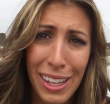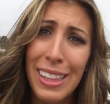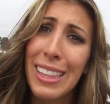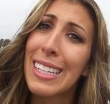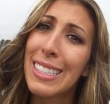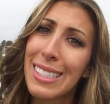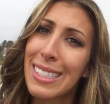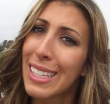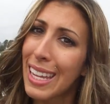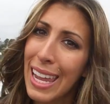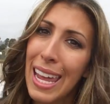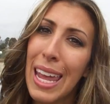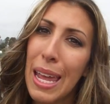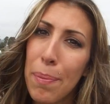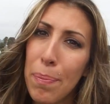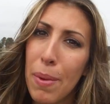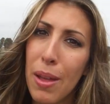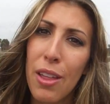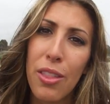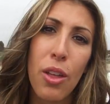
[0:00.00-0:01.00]
Let's keep
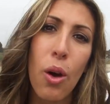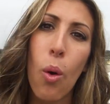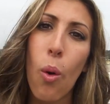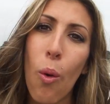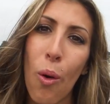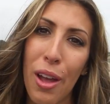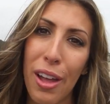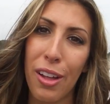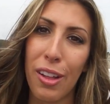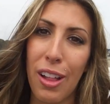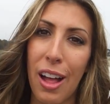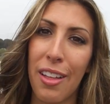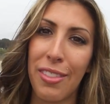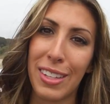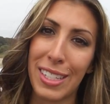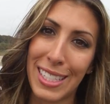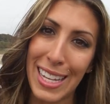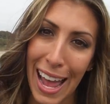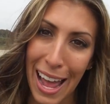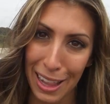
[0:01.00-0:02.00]
the oil on
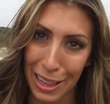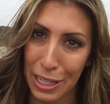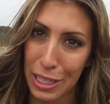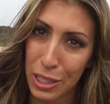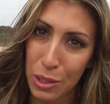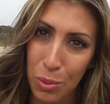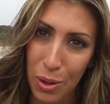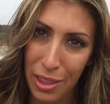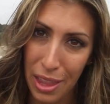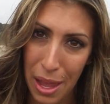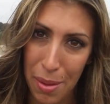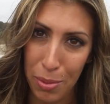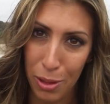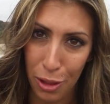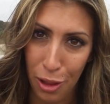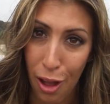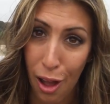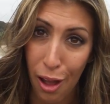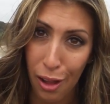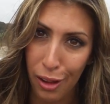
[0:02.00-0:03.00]
the salads where they
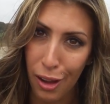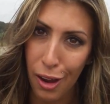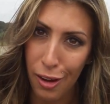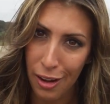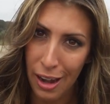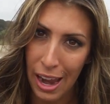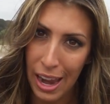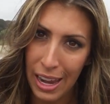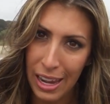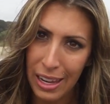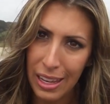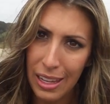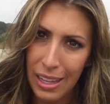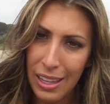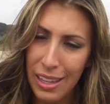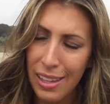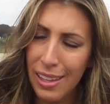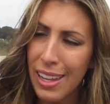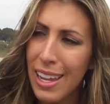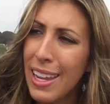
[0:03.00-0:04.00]
belong, all right?
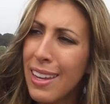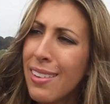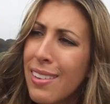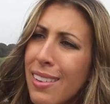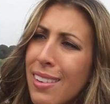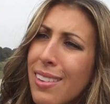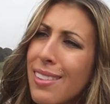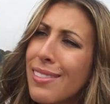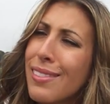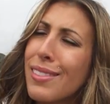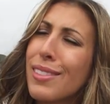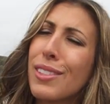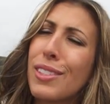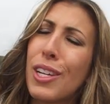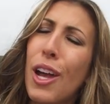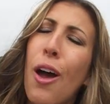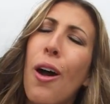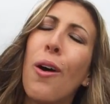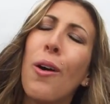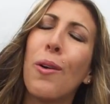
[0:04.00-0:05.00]
And
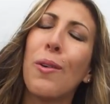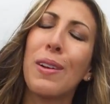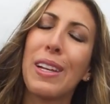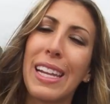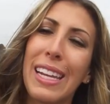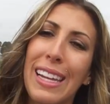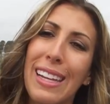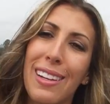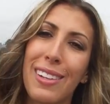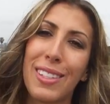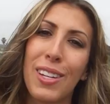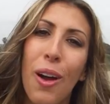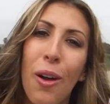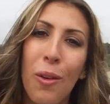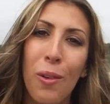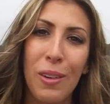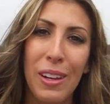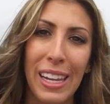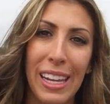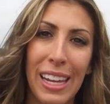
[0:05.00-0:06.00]
Tony,
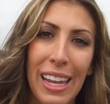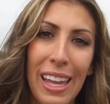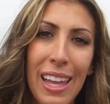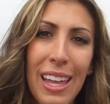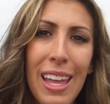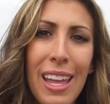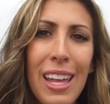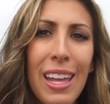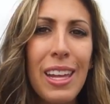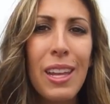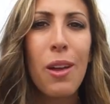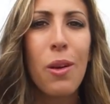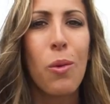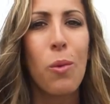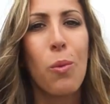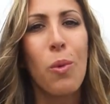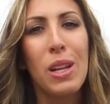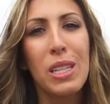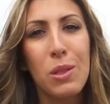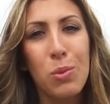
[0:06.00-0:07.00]
Tony, you know,
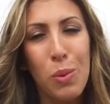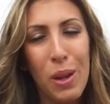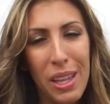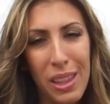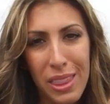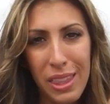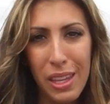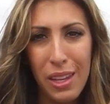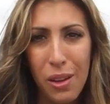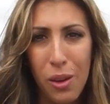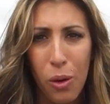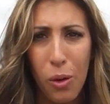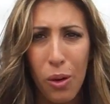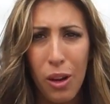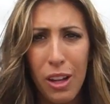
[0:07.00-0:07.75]
what's with you?